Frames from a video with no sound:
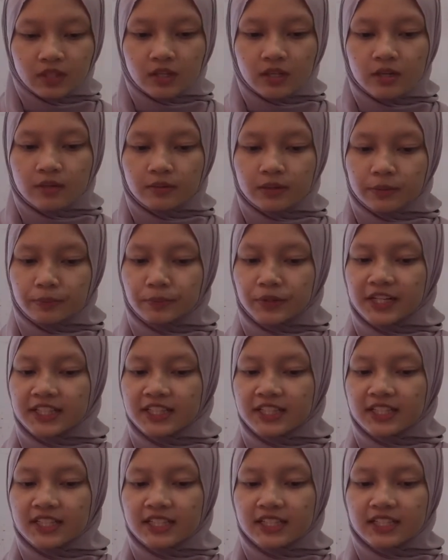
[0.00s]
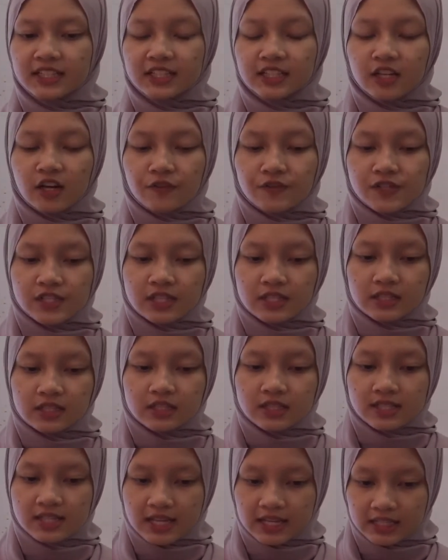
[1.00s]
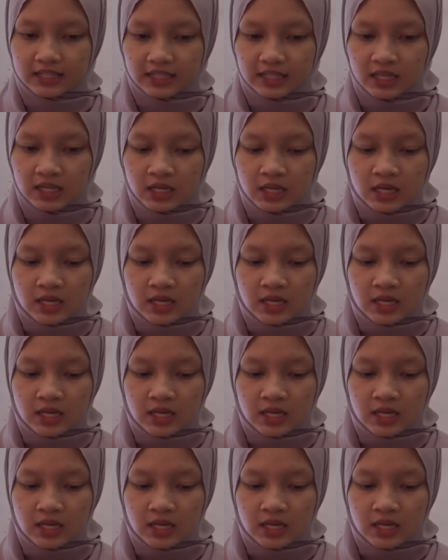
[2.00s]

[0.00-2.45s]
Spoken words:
The practicality of study.